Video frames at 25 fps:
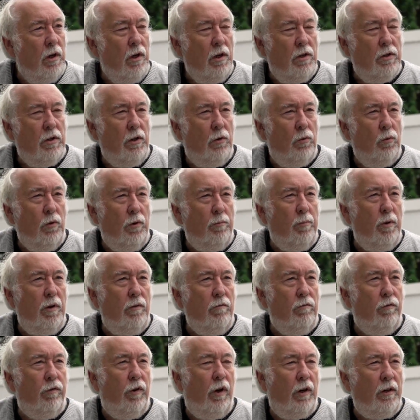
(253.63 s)
So we've been
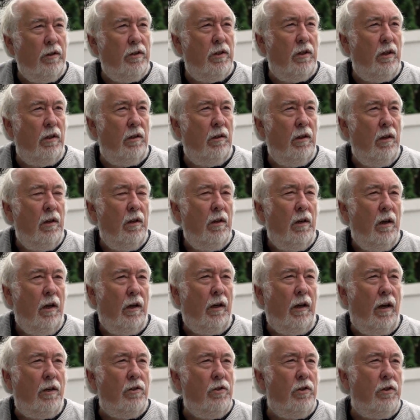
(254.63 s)
fighting
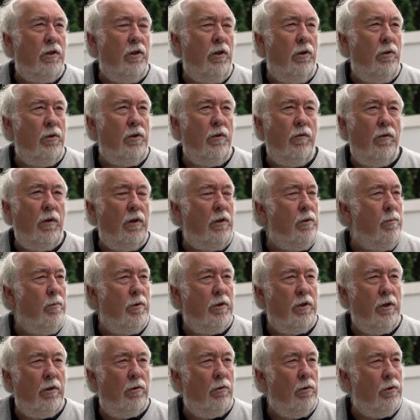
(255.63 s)
against the use of these
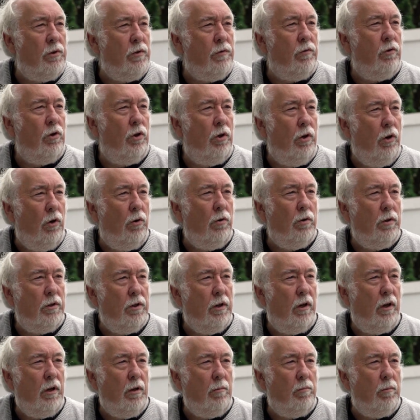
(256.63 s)
materials for a long
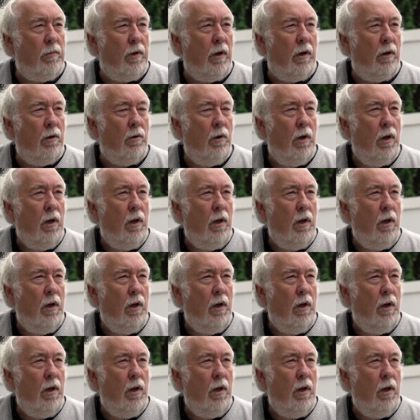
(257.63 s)
time now.